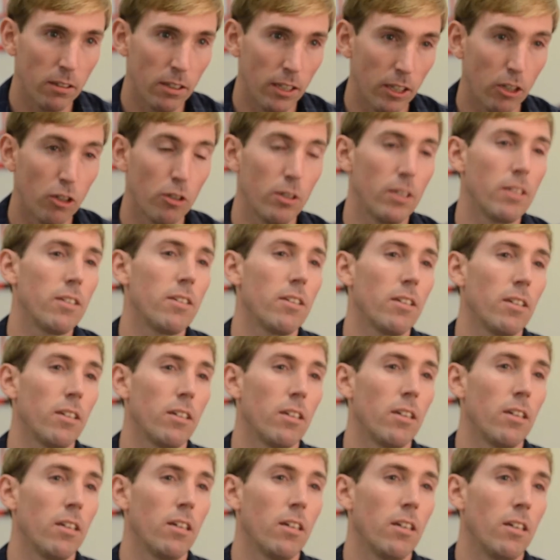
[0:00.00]

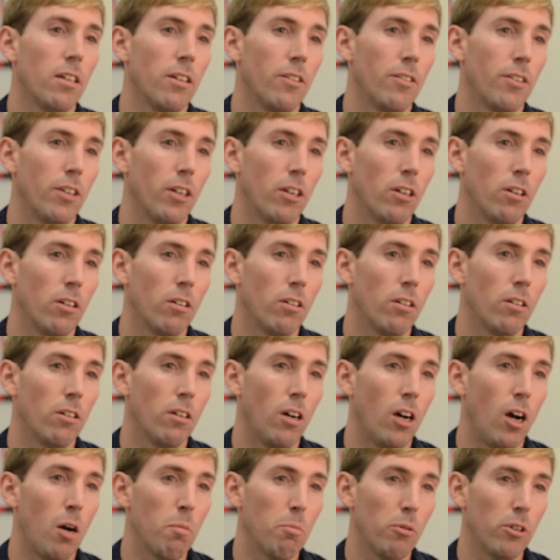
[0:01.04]
increasing their
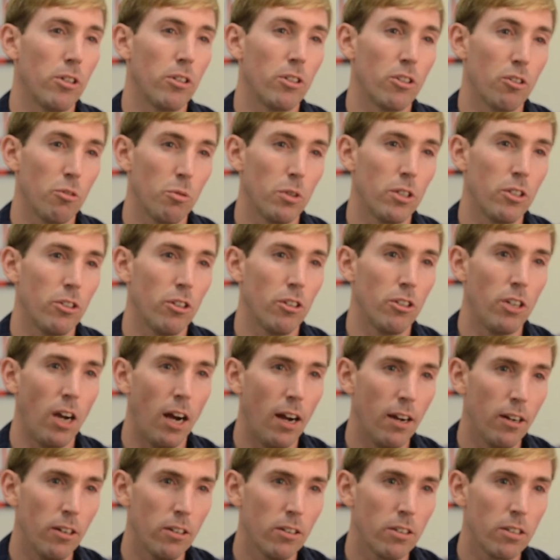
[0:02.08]
operations research
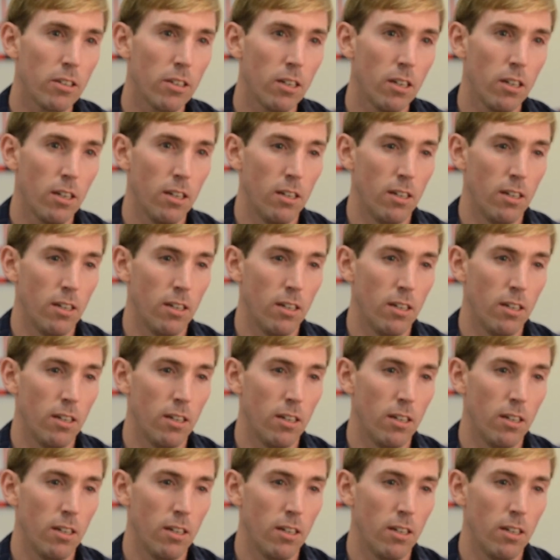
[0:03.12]
hires,